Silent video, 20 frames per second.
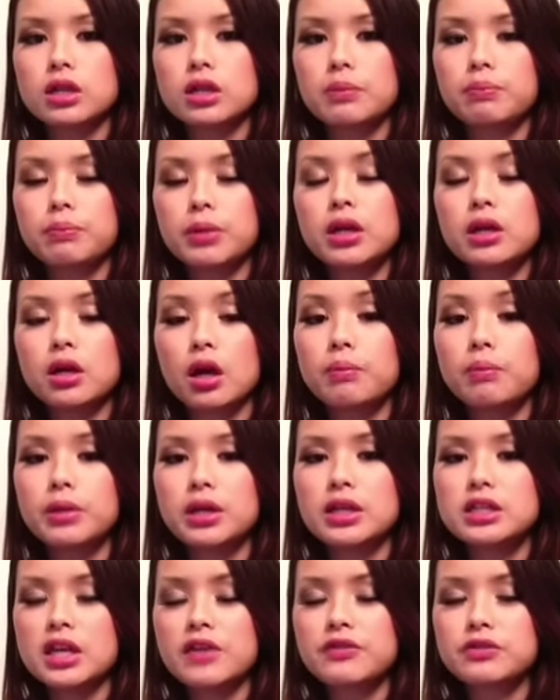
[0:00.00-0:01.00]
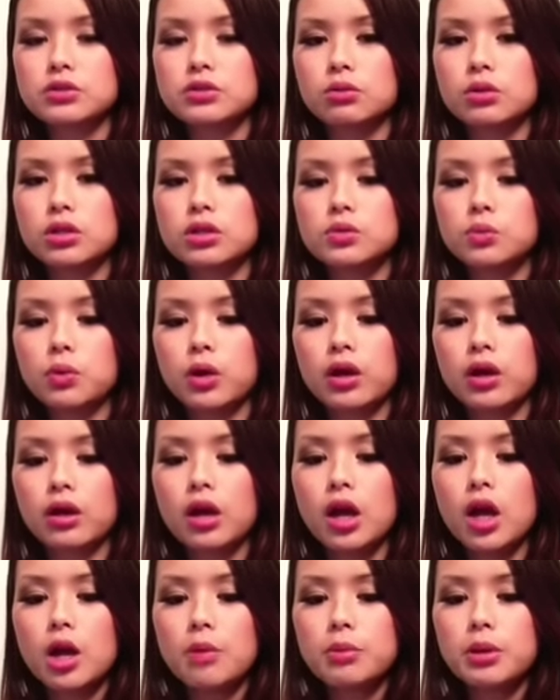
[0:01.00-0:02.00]
like big companies have stores where
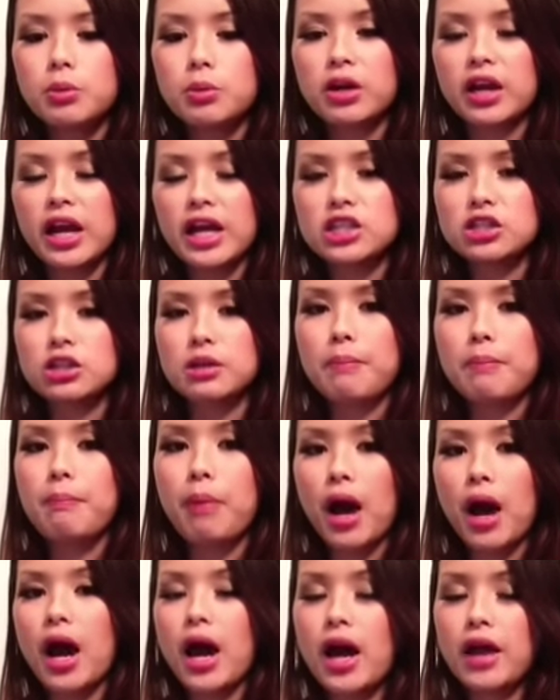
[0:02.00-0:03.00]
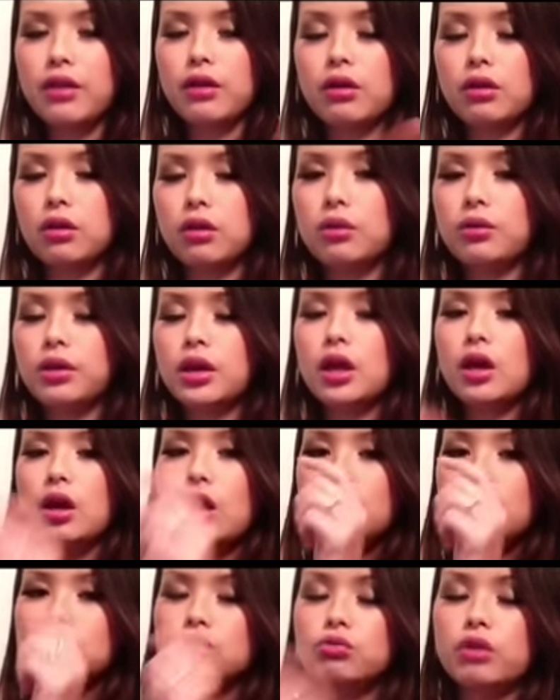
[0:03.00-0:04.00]
people can actually buy the clothing
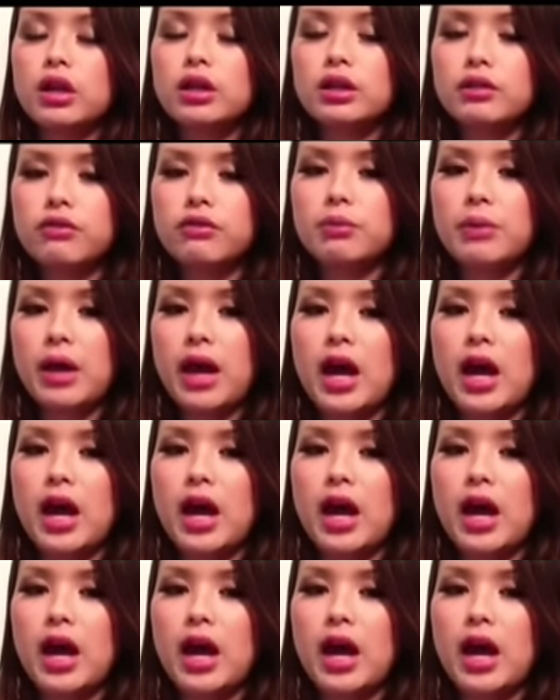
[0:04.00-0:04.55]
directly from the